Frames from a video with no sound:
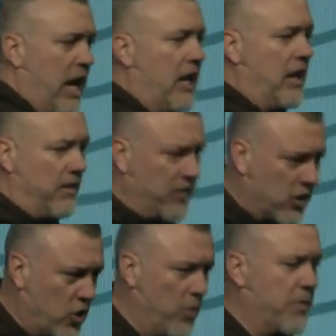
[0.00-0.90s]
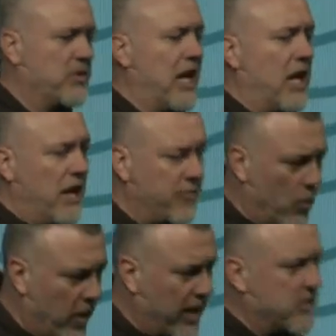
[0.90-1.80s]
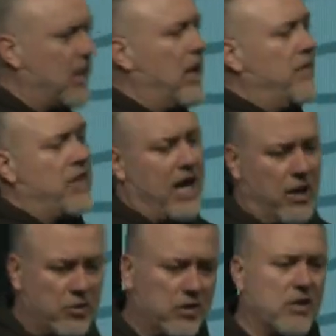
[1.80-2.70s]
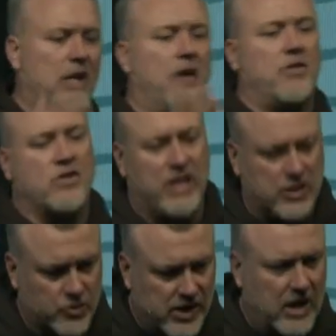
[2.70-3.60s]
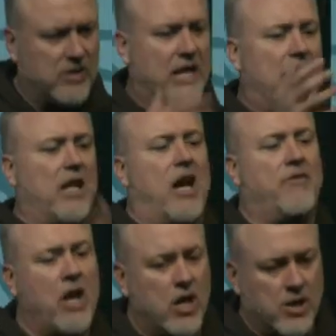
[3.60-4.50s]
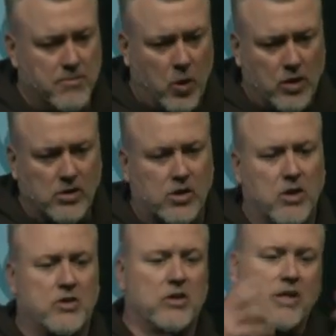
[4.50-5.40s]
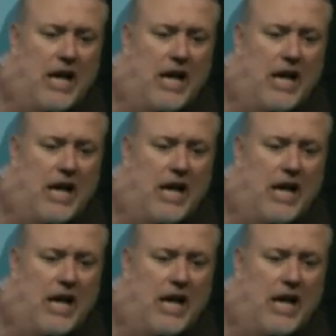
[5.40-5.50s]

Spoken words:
I love the Coopers. I love the Wades. I love the Houchins. I love the Santoriellas. I love the Borden Kirchers.